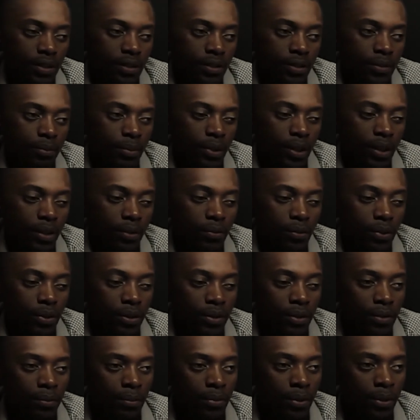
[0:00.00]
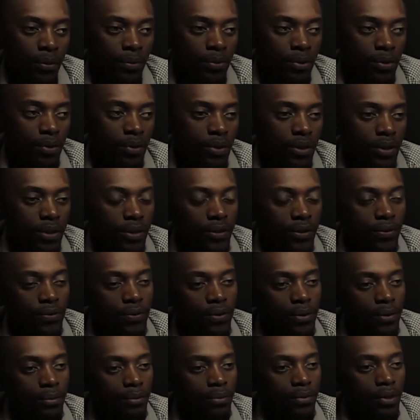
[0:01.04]
is made when the bob swings
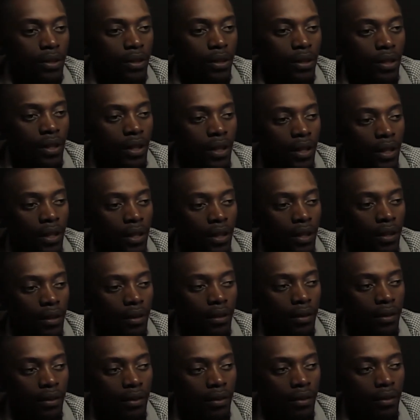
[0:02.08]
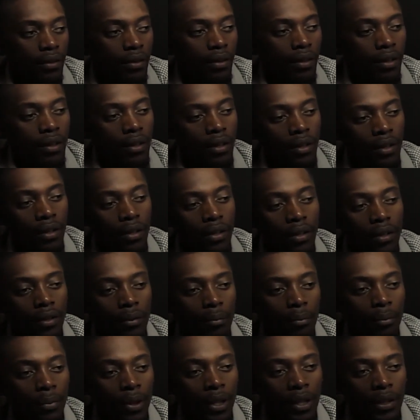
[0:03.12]
from A
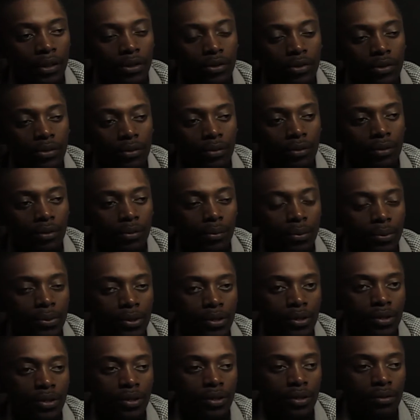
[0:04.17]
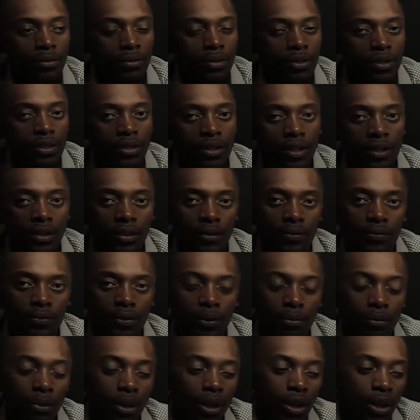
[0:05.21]
and back to the position where it started from.
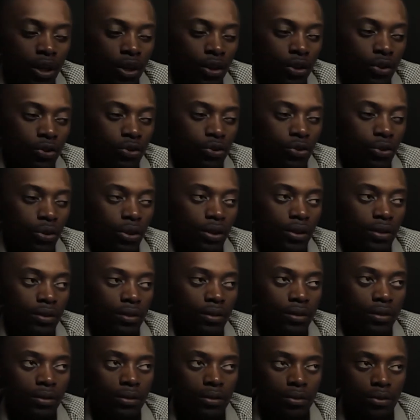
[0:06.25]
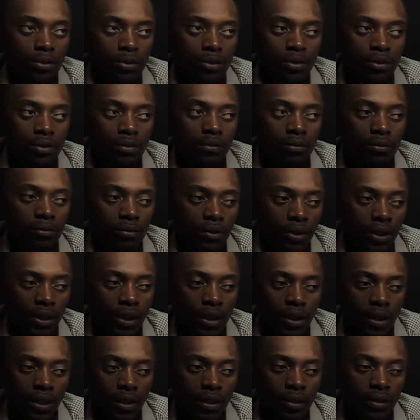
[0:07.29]
So in conclusion, we
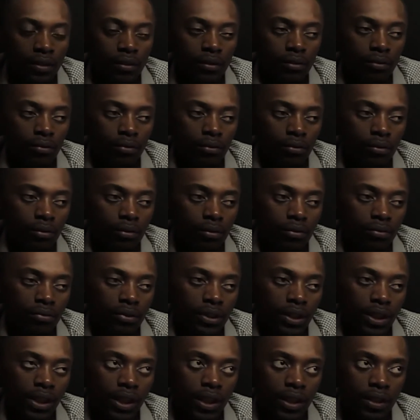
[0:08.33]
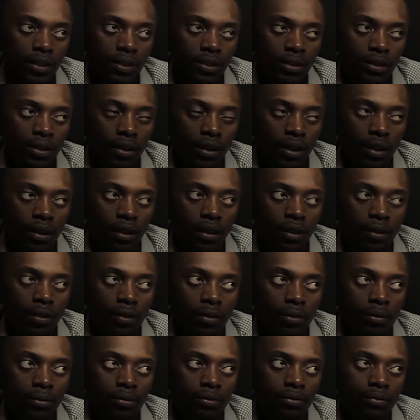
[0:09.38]
can relate
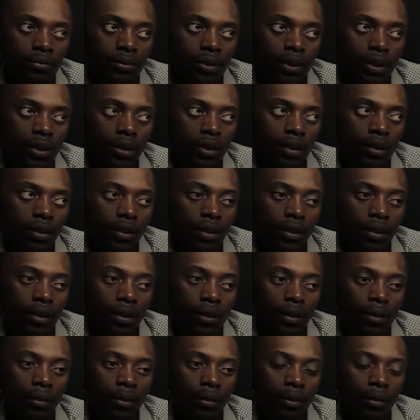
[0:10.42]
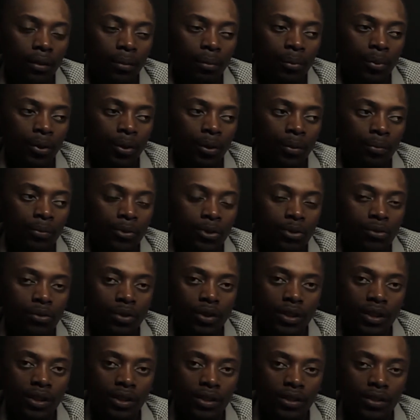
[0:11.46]
how a bob
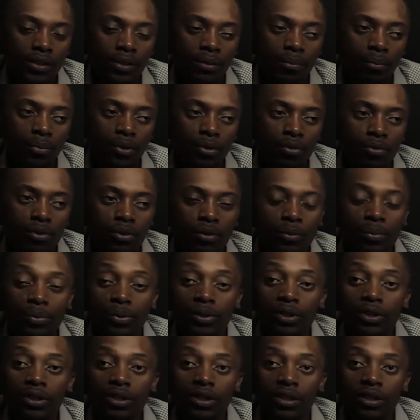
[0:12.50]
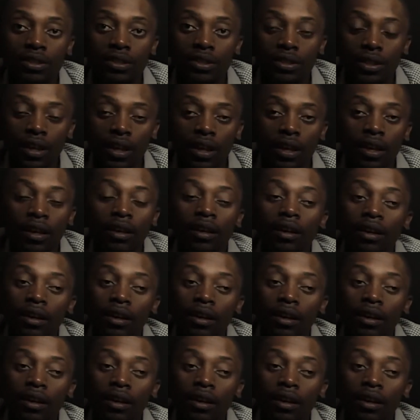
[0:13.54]
swings between positions A